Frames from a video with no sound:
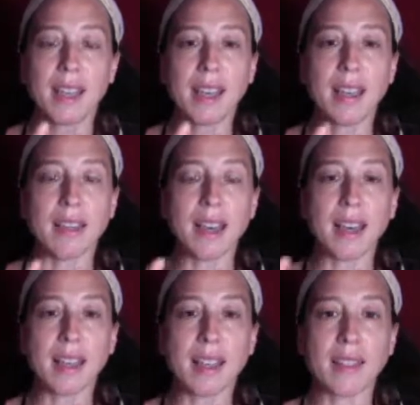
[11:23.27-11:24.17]
And that
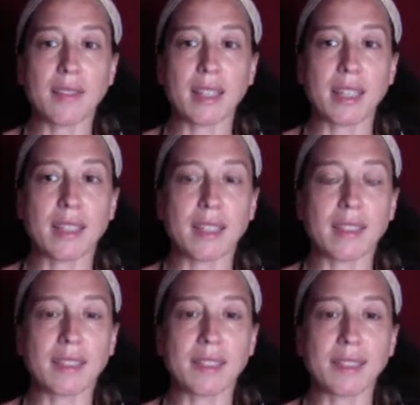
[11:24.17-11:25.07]
kind of like
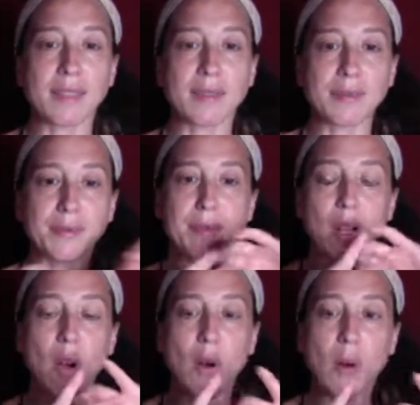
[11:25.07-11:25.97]

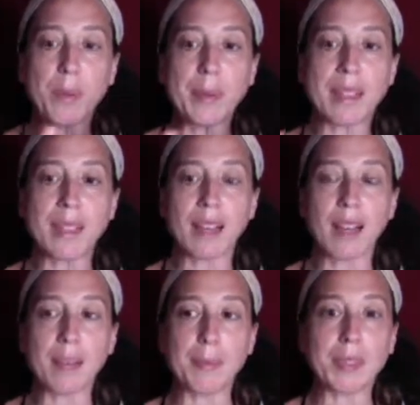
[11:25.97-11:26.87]
opened
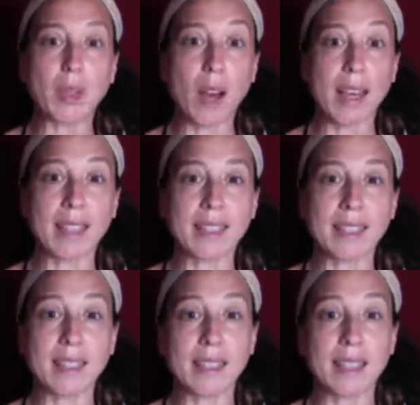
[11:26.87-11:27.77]
up so I can
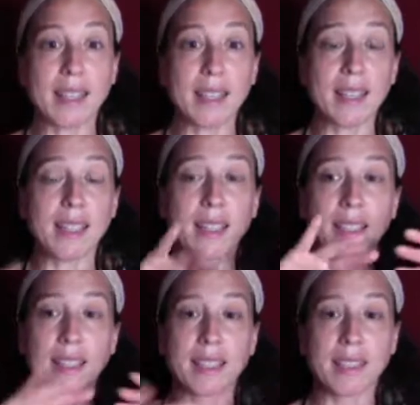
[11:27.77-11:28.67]
see
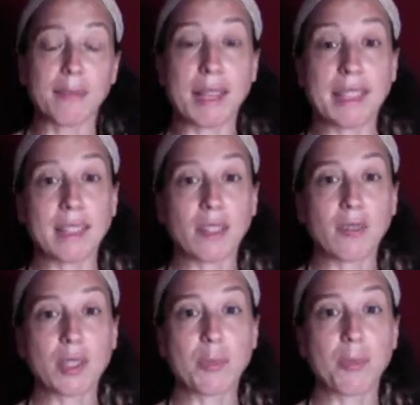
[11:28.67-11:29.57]
myself
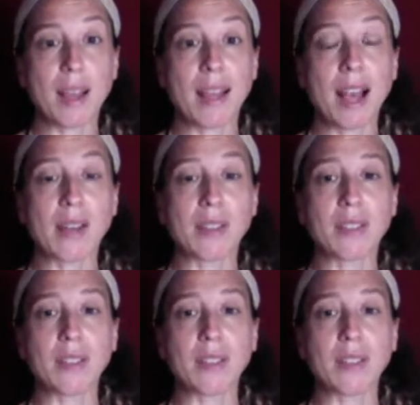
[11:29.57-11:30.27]
spread out.